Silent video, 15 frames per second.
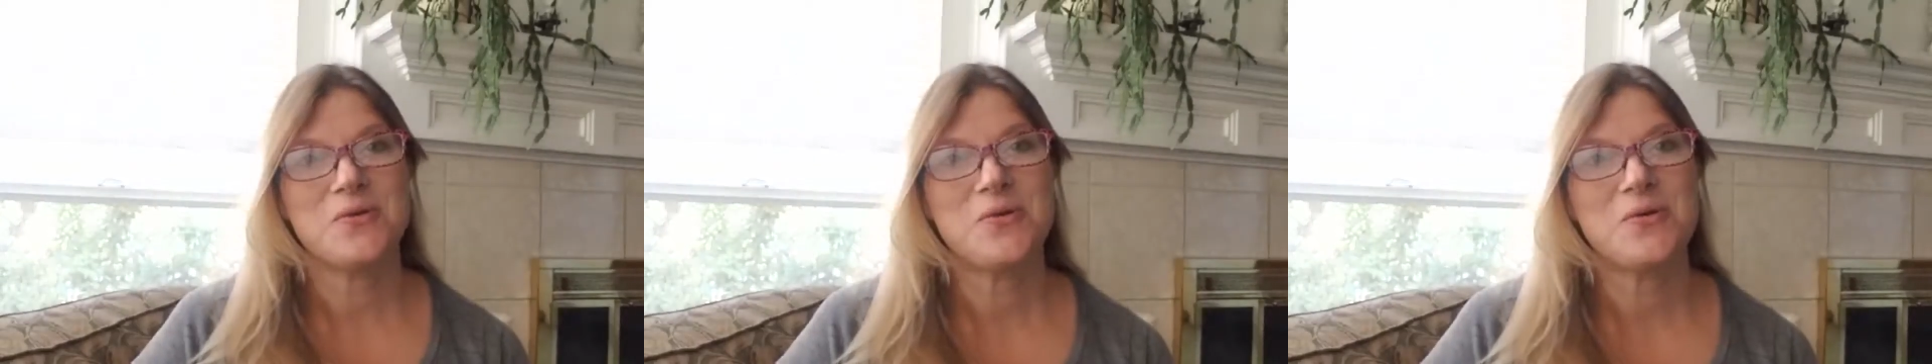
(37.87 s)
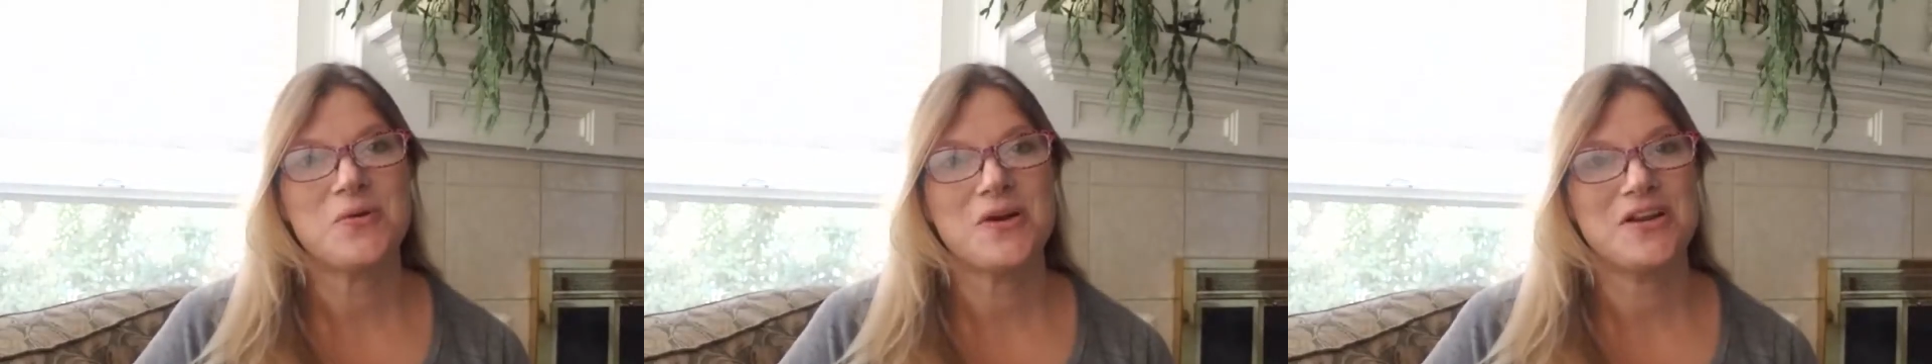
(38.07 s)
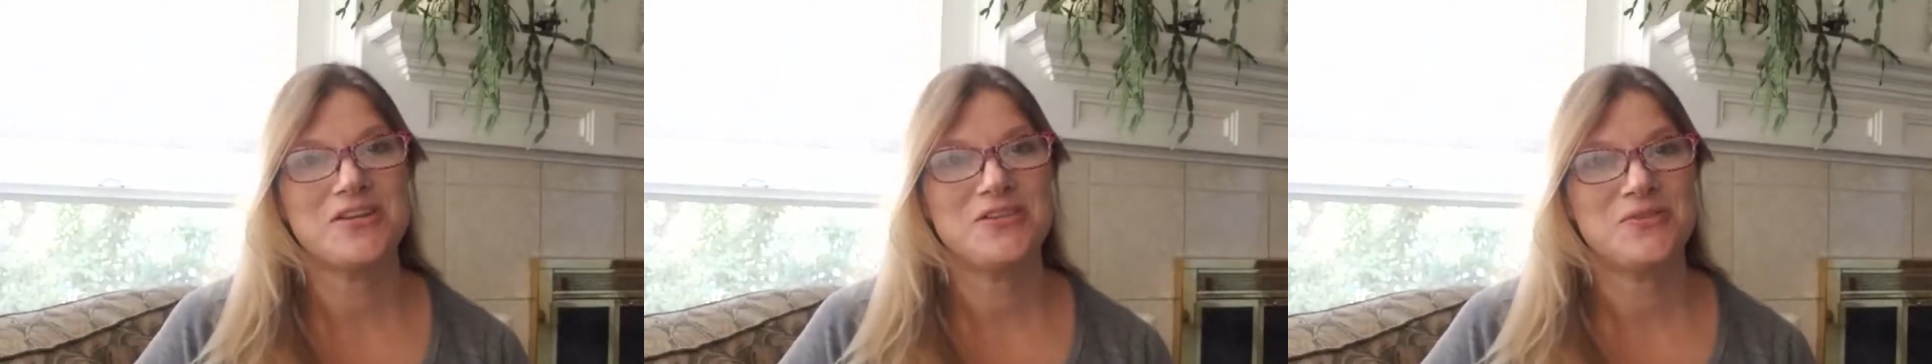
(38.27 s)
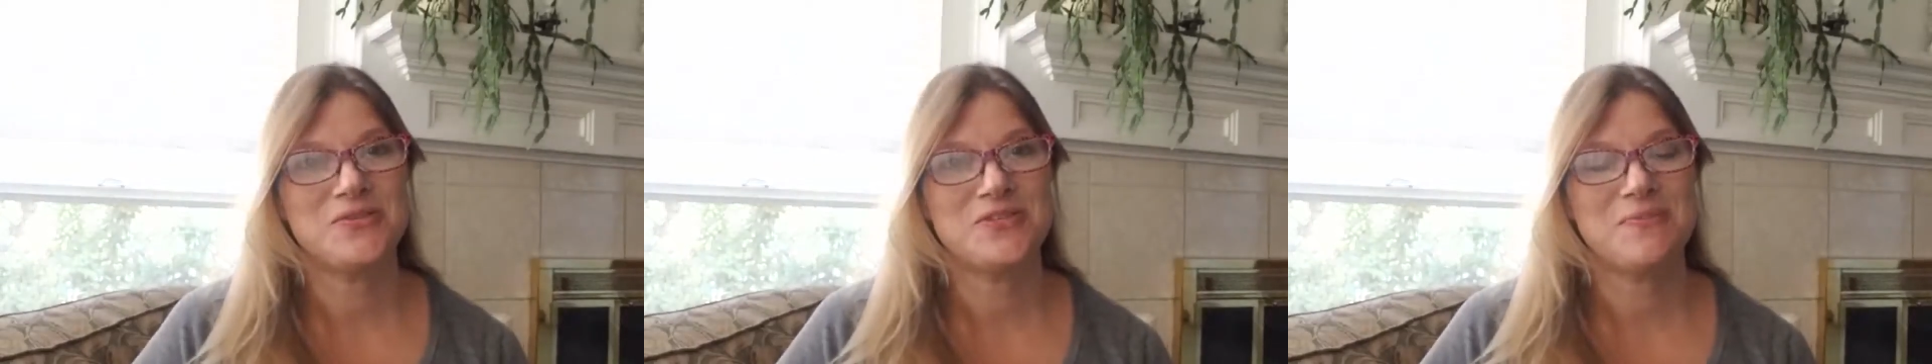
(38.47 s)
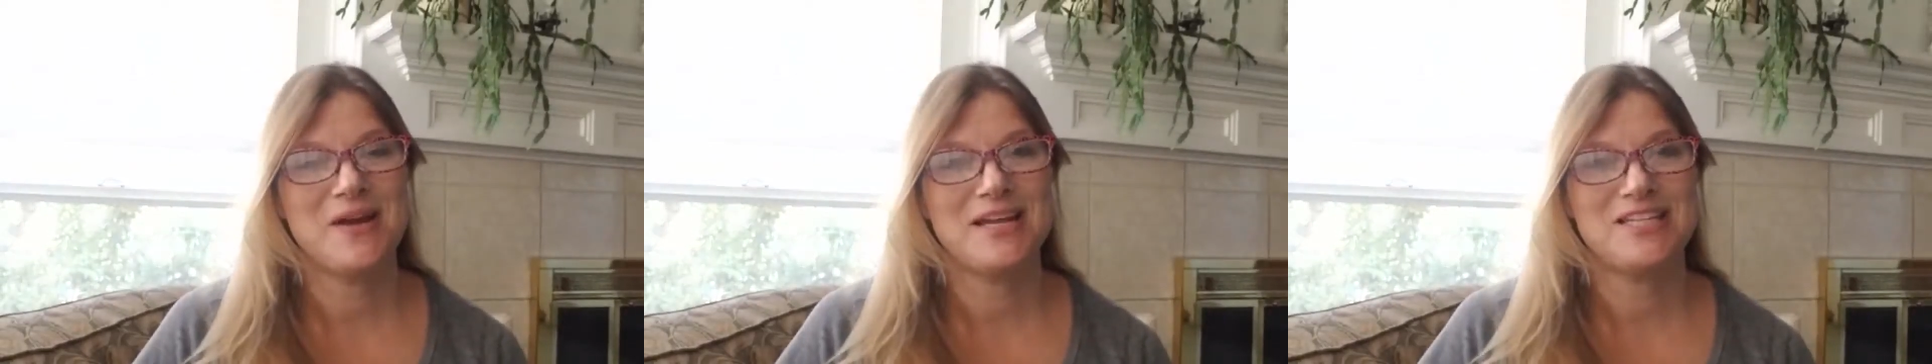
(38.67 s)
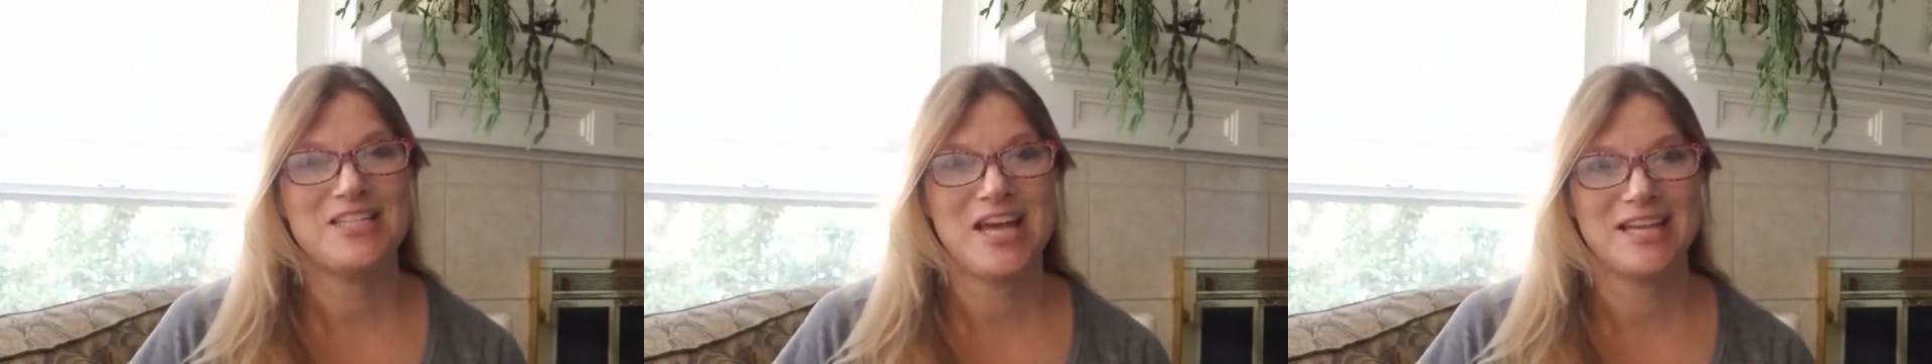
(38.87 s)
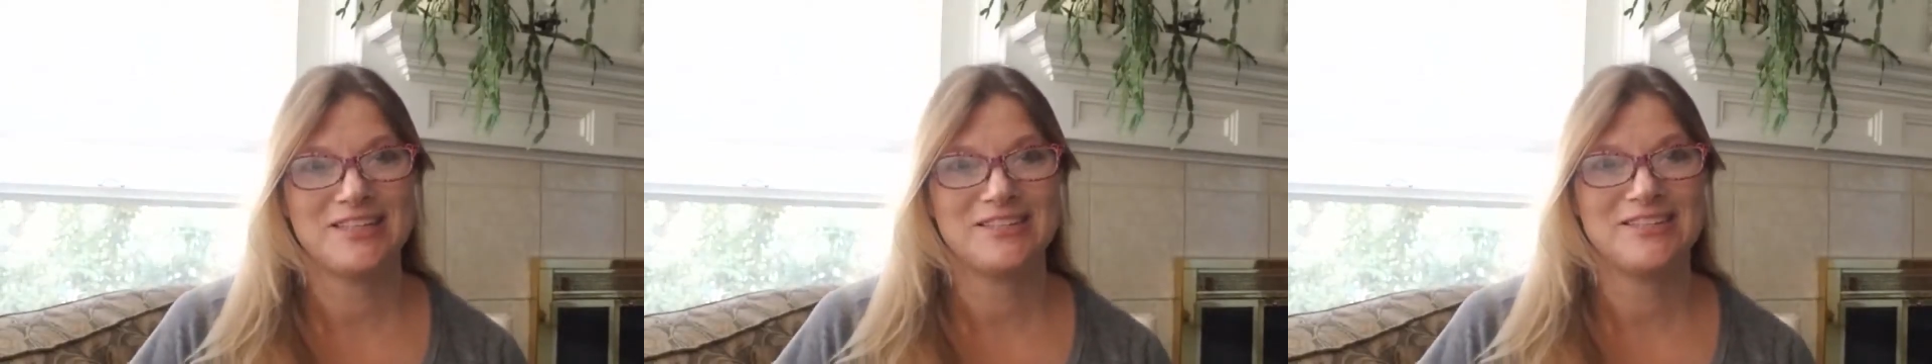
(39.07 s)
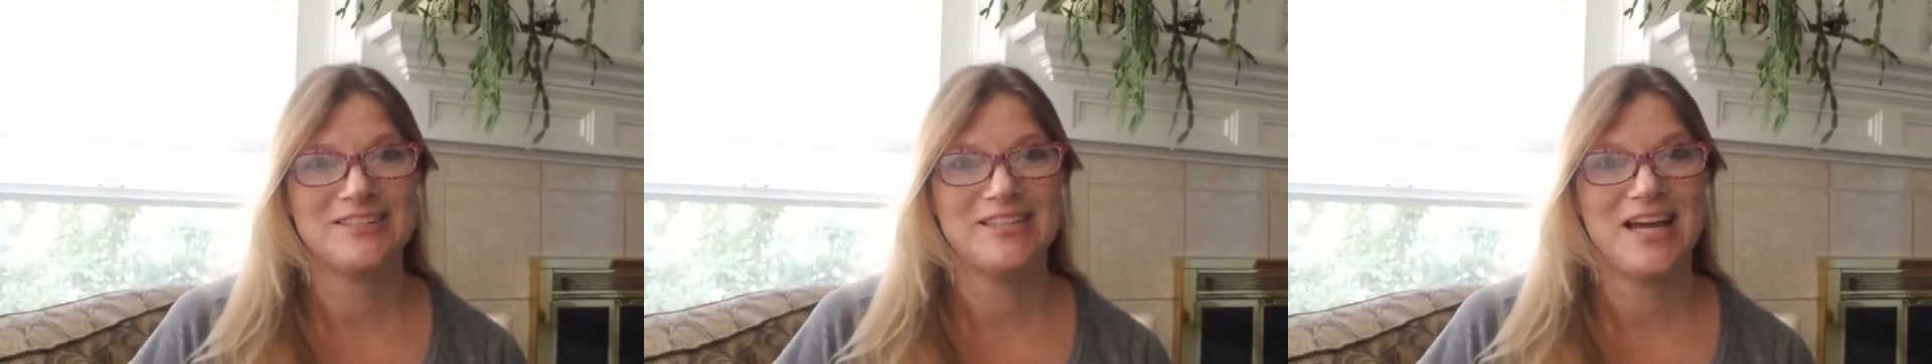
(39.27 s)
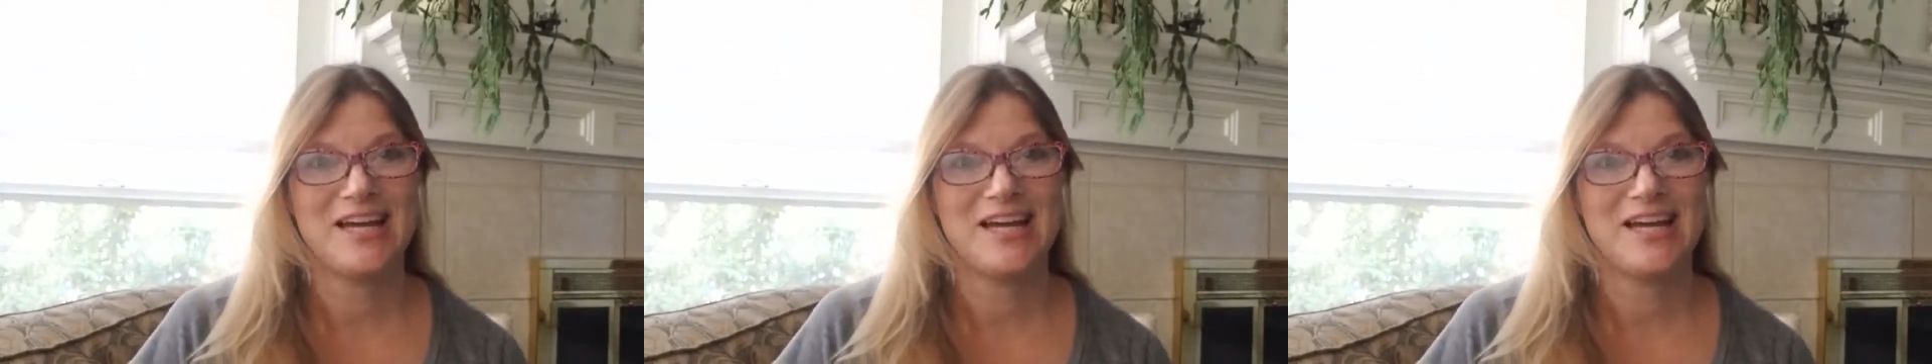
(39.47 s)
who are new to my channel,